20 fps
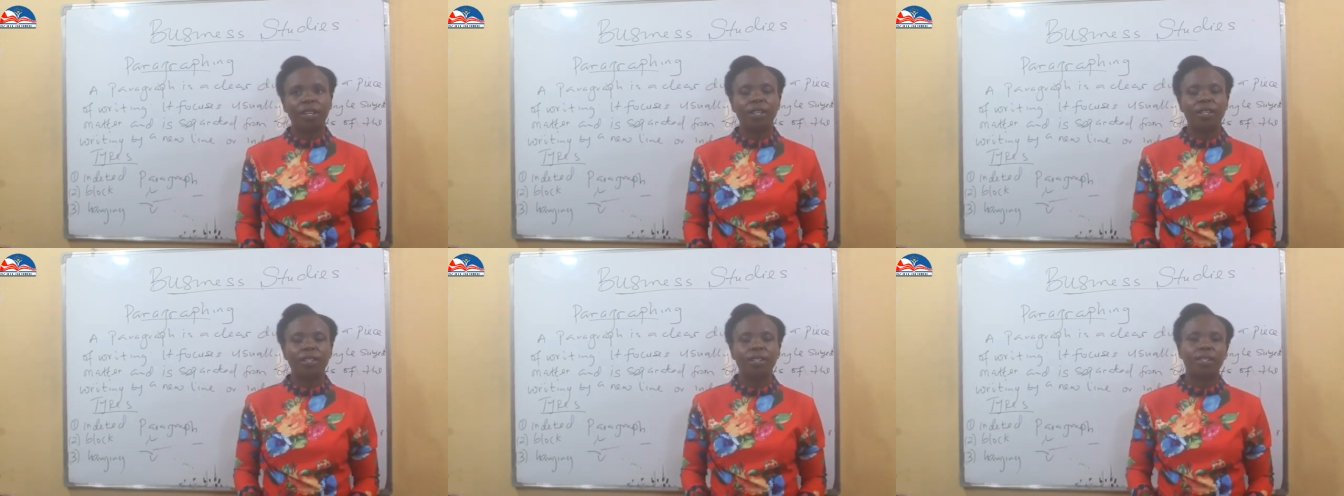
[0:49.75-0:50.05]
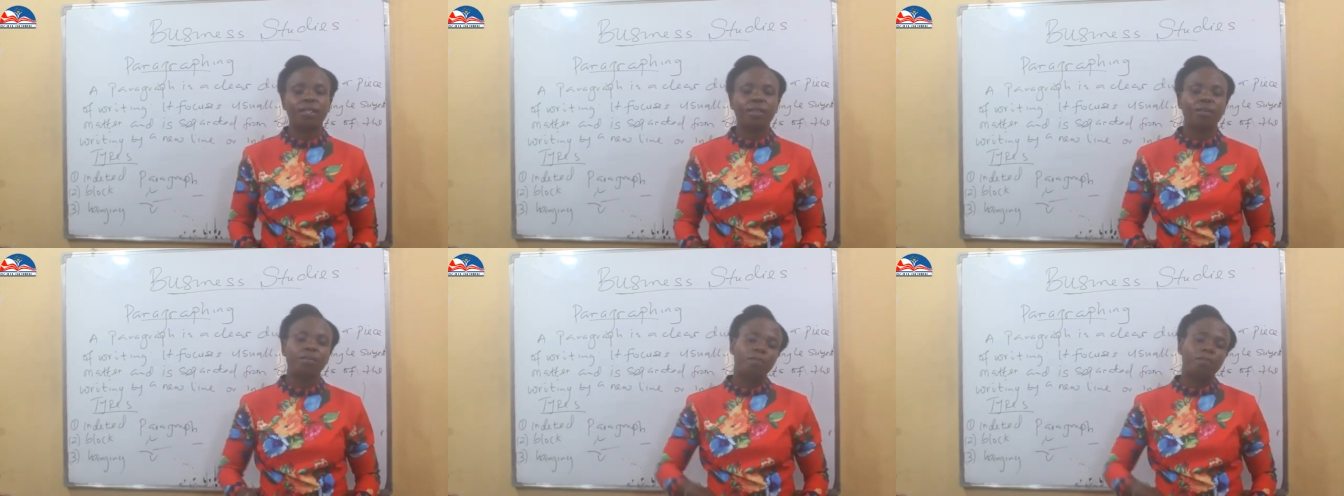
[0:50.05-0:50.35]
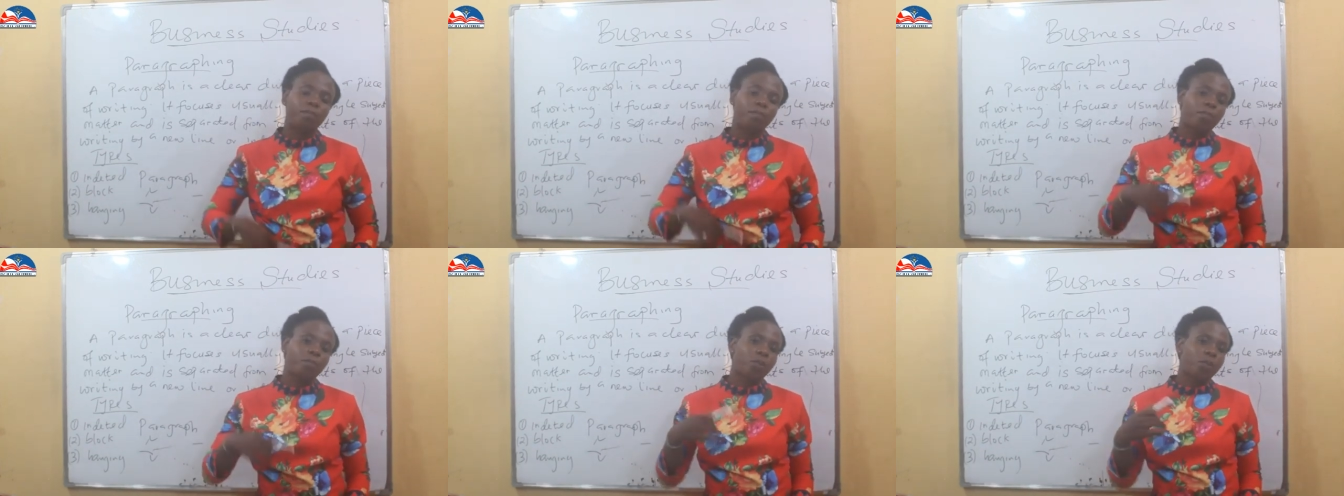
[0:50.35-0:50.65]
is.
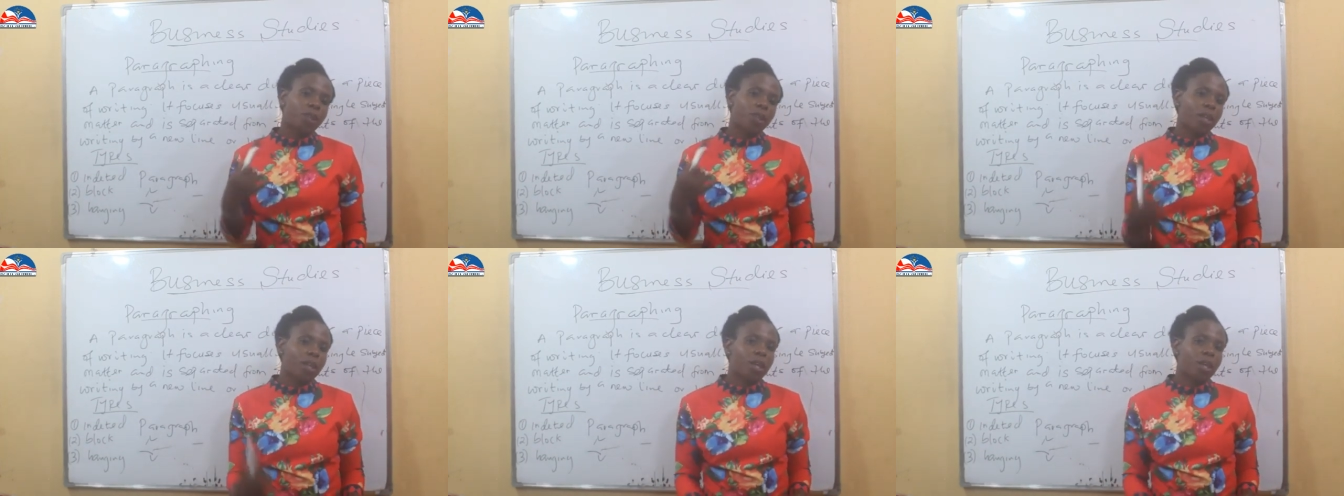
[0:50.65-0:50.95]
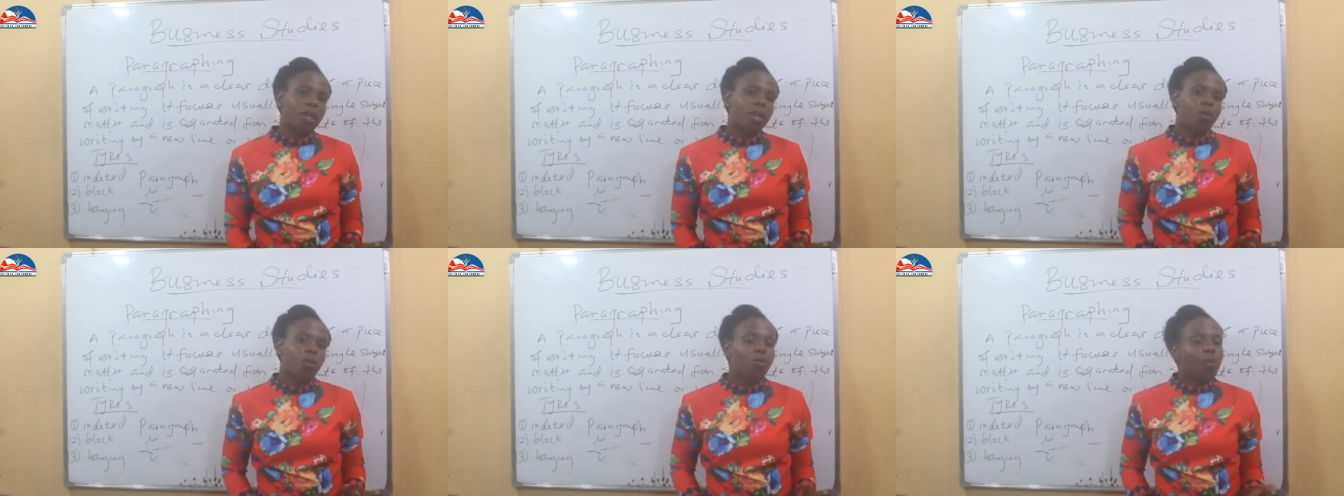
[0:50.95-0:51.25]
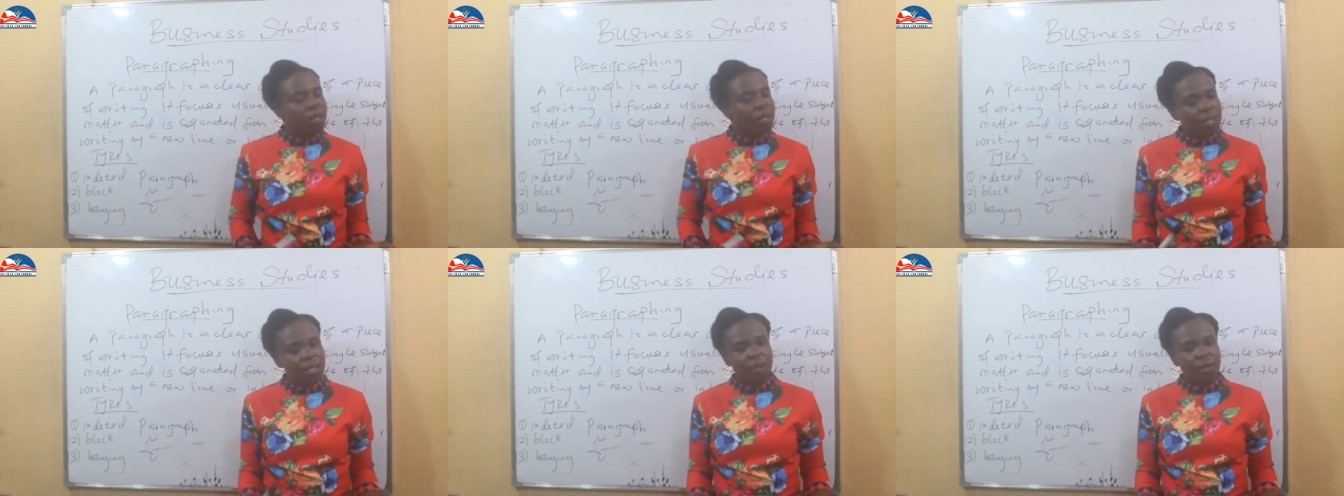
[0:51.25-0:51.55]

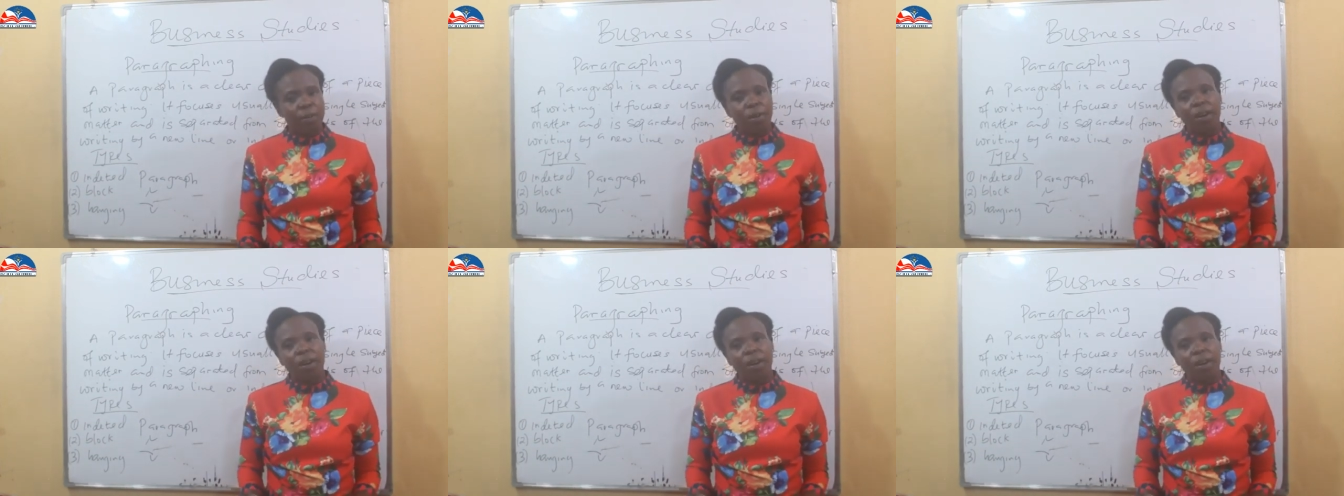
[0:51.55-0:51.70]
What is